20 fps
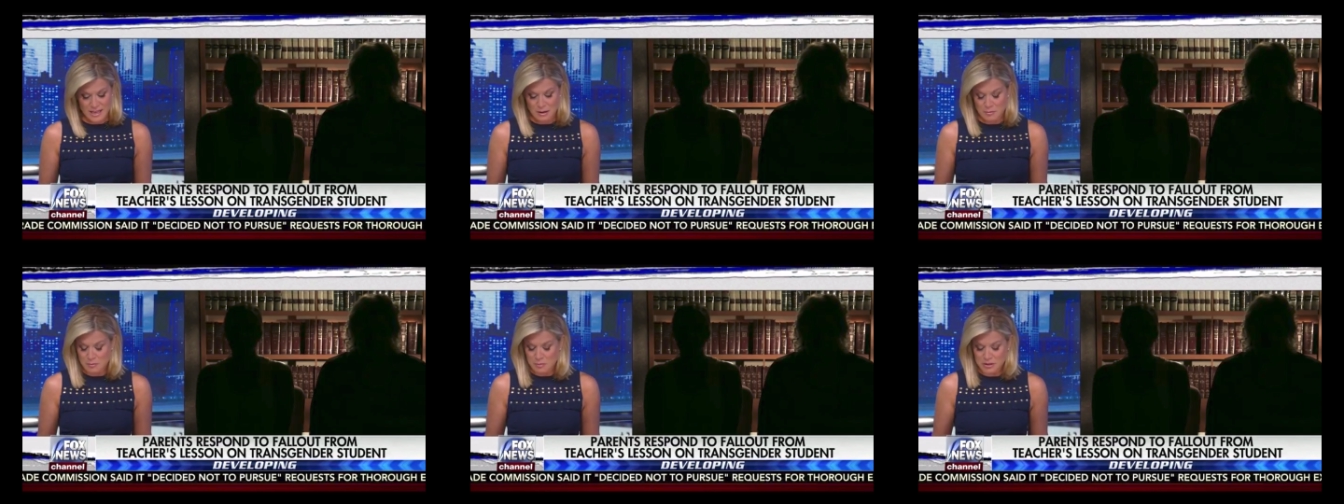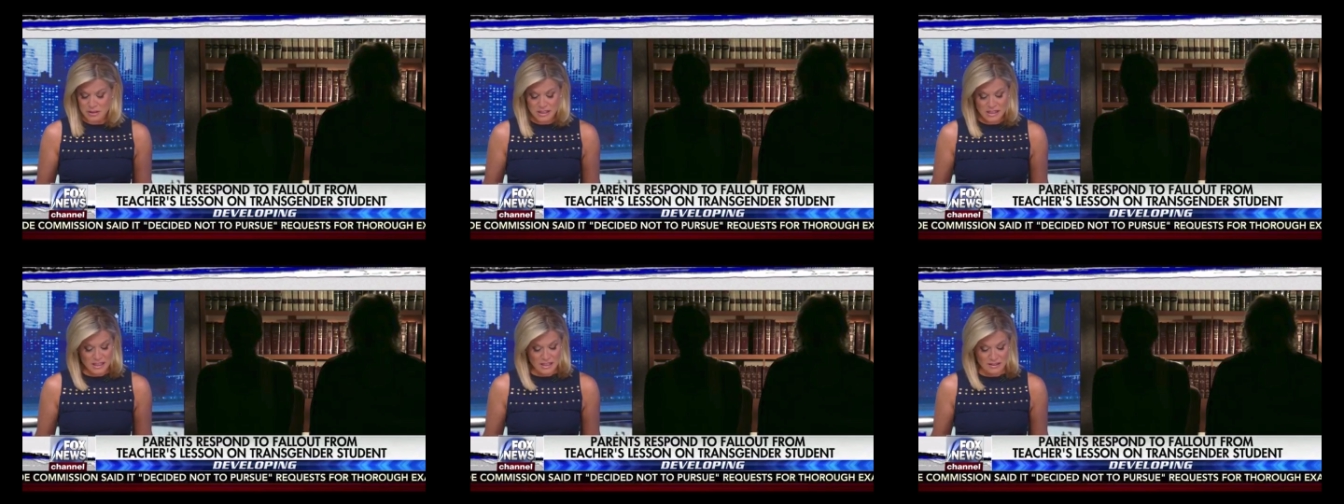can't
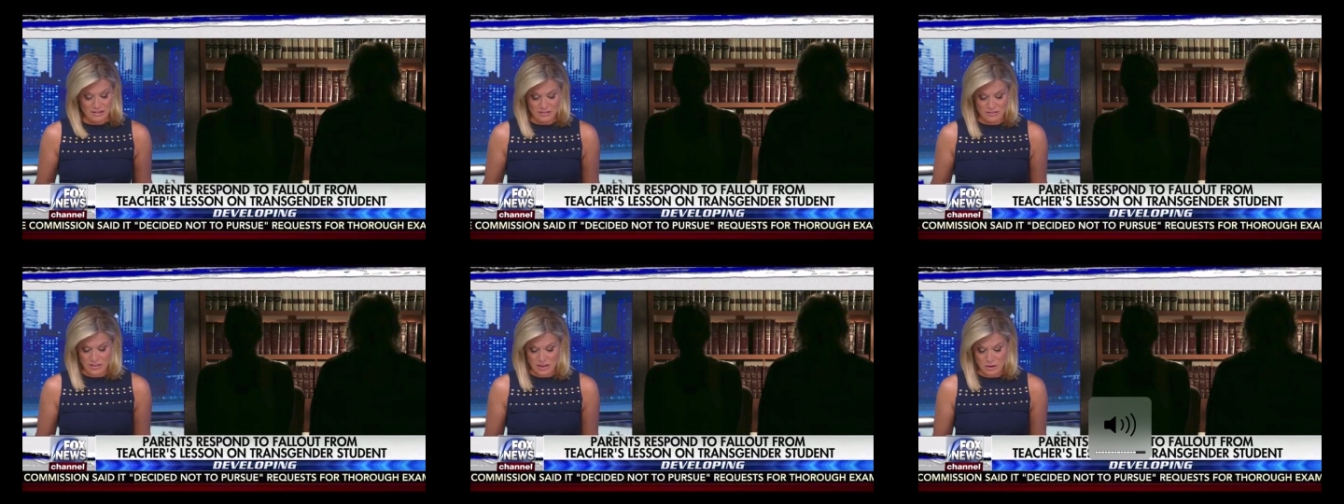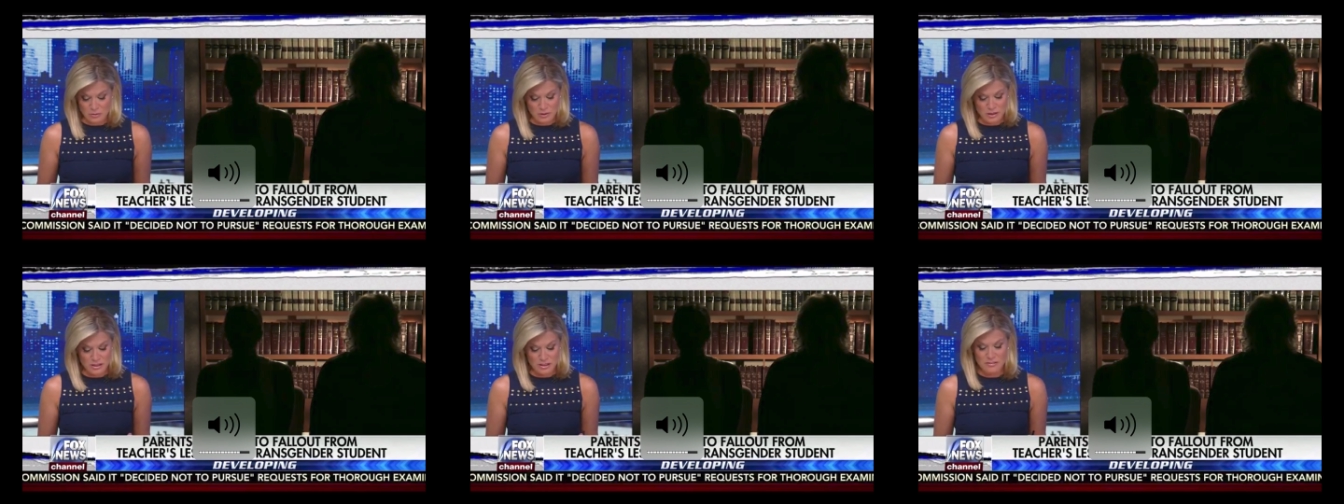believe
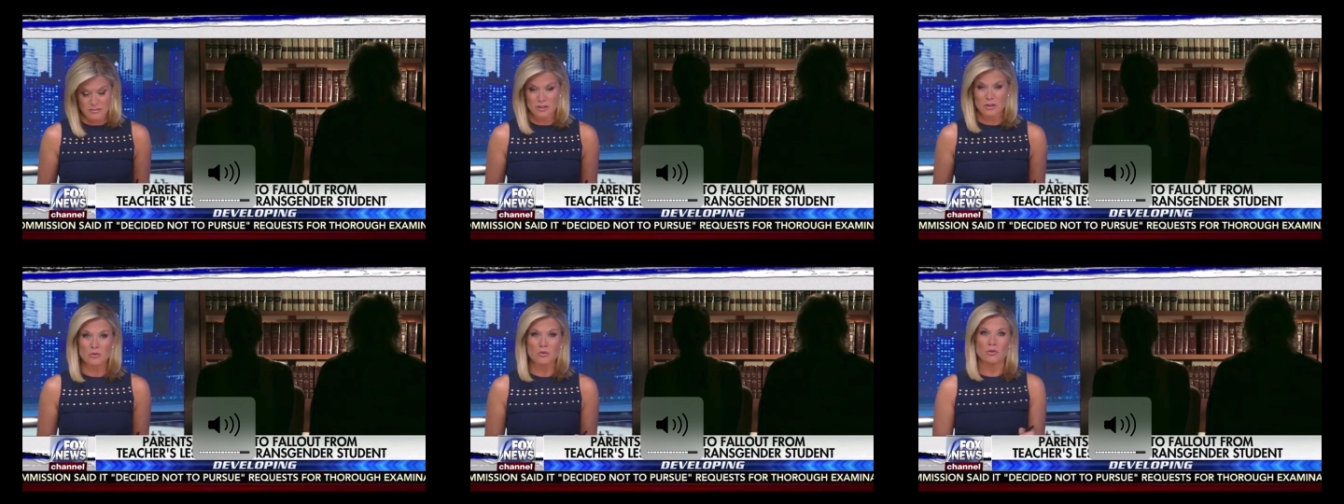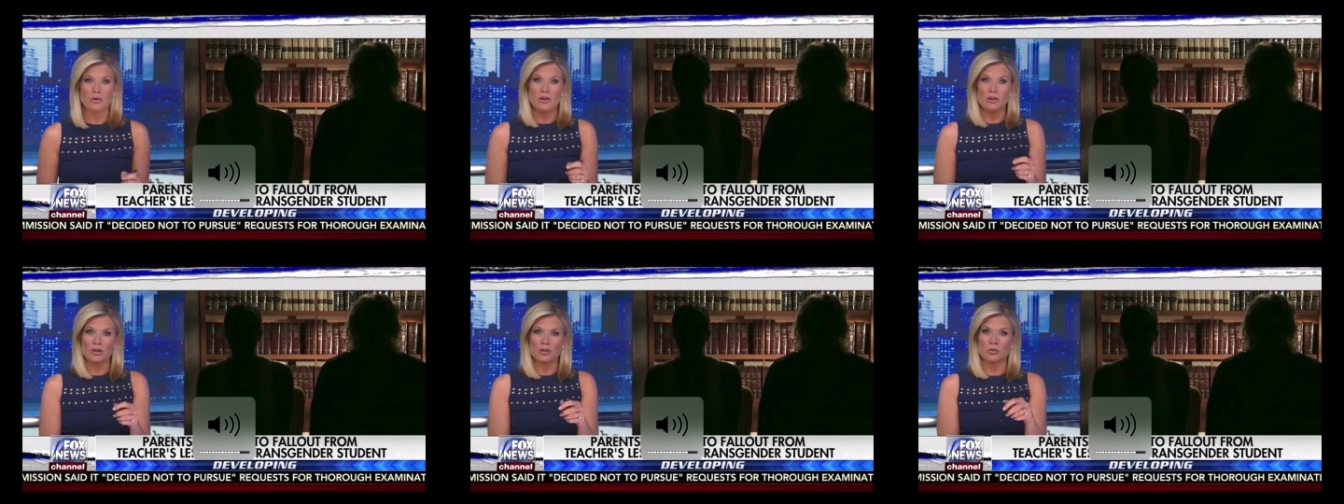that we live in a
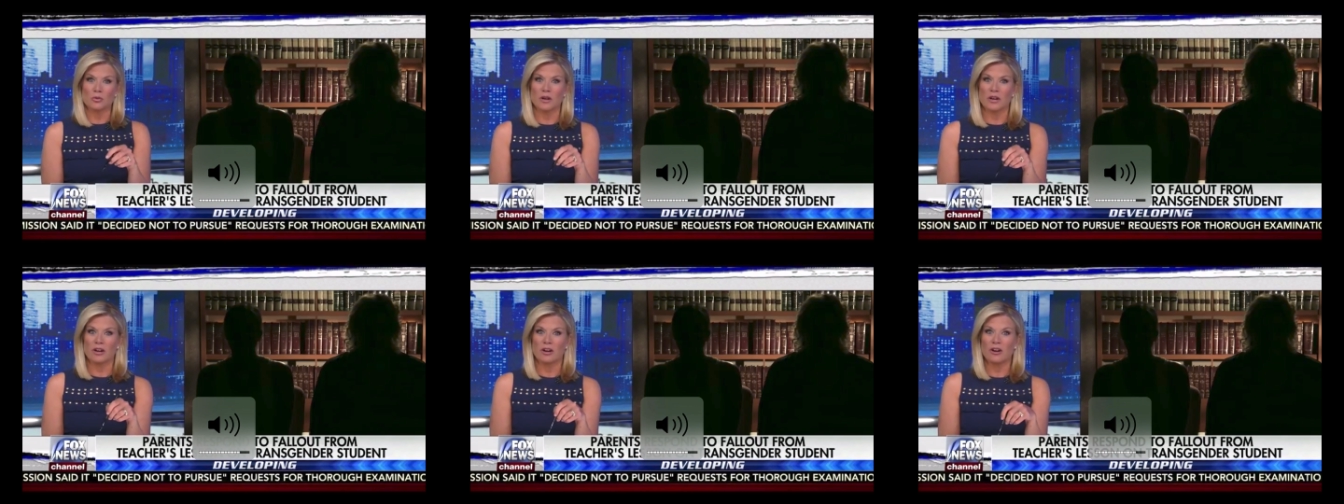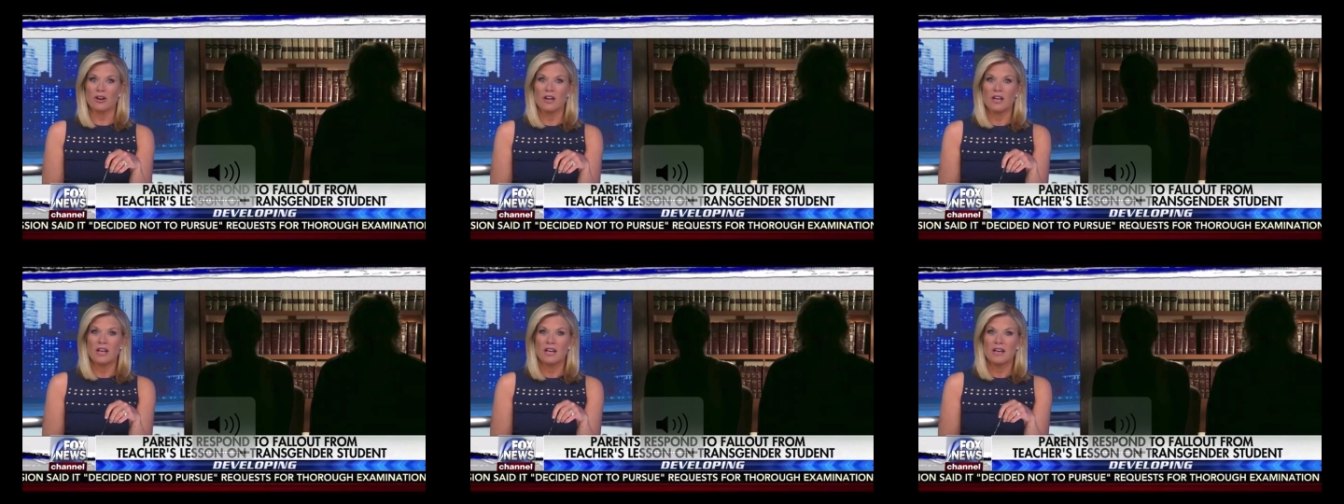world where